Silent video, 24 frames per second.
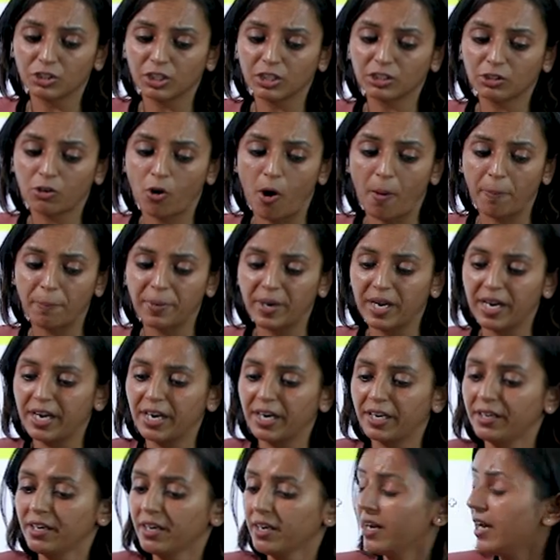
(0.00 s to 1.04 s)
just copy
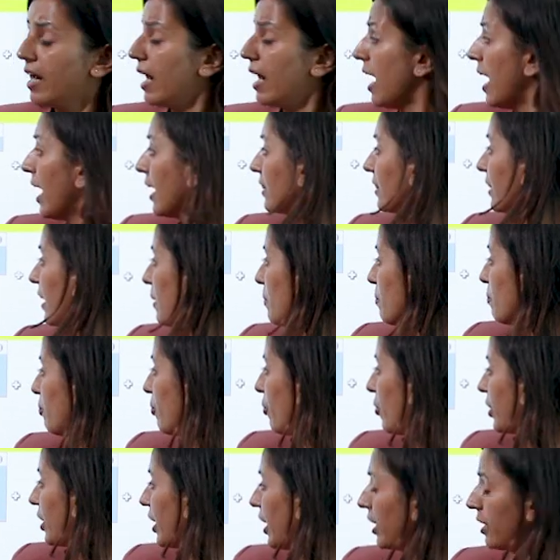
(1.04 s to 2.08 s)
it and then
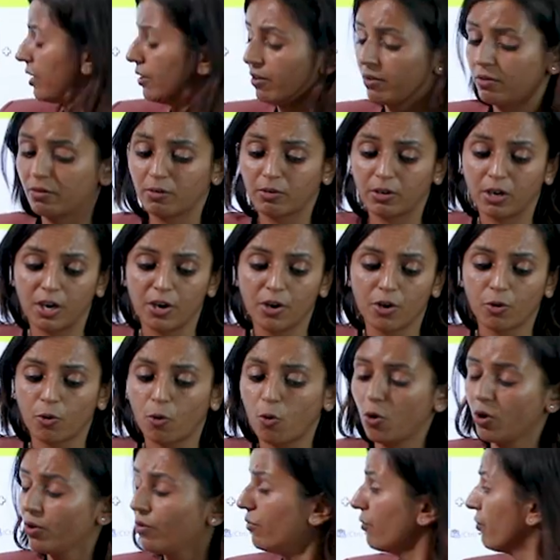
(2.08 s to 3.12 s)
put it
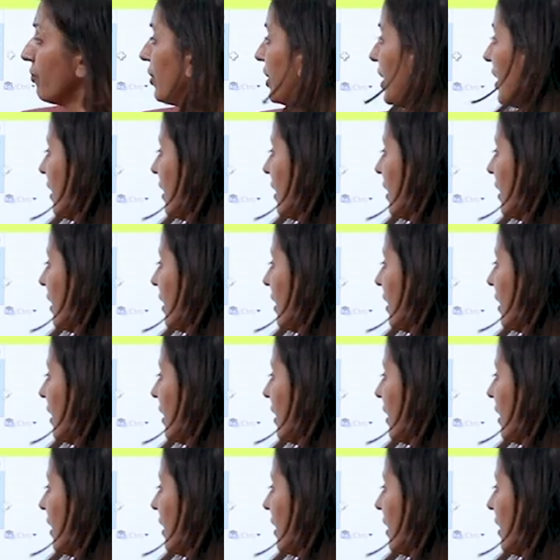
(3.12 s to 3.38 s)
Control V.